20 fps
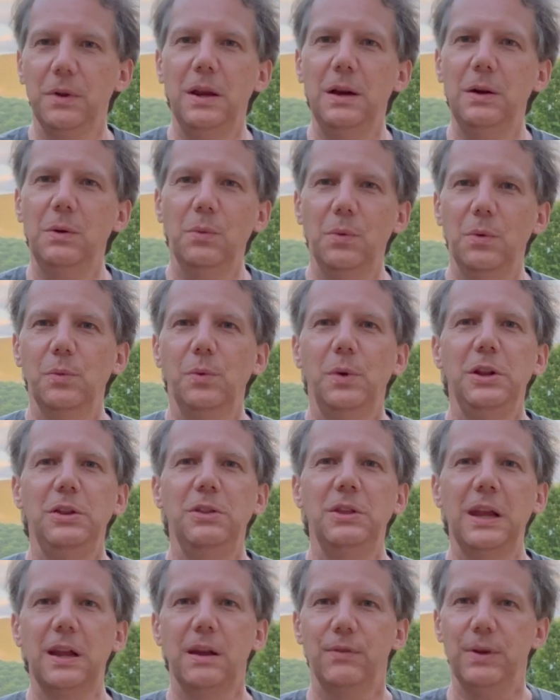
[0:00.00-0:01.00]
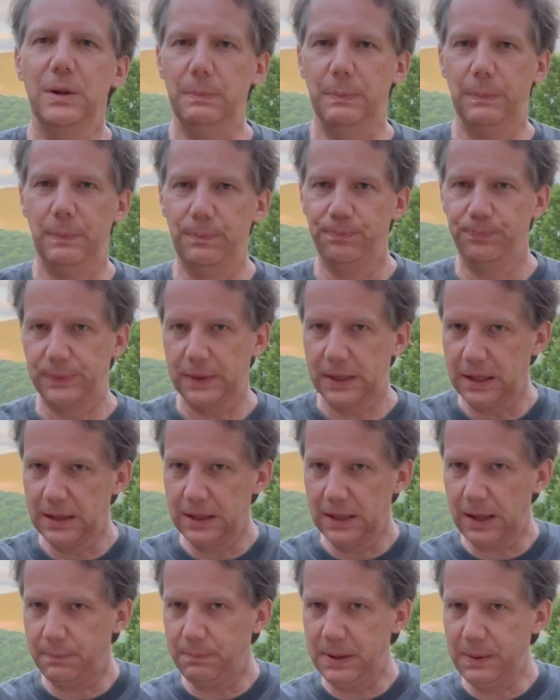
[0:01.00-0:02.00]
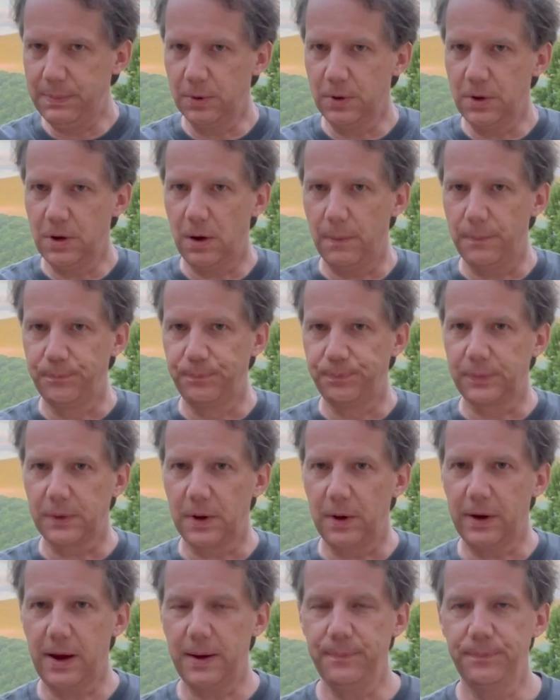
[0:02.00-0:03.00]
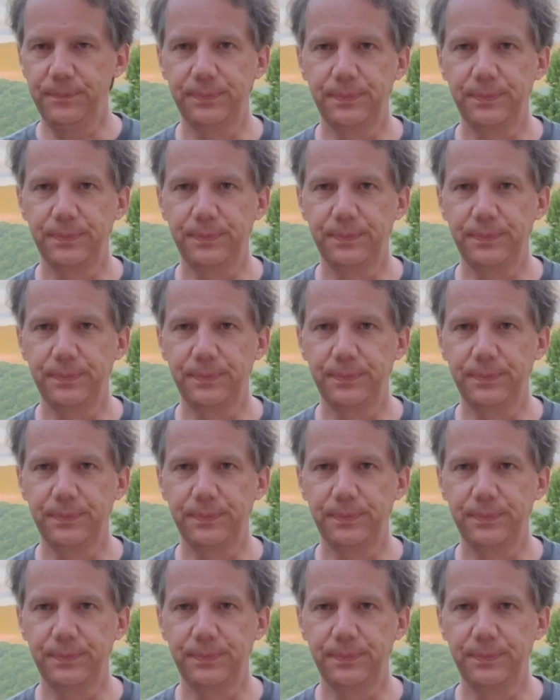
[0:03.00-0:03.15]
And what do you think of him? And let people know, okay?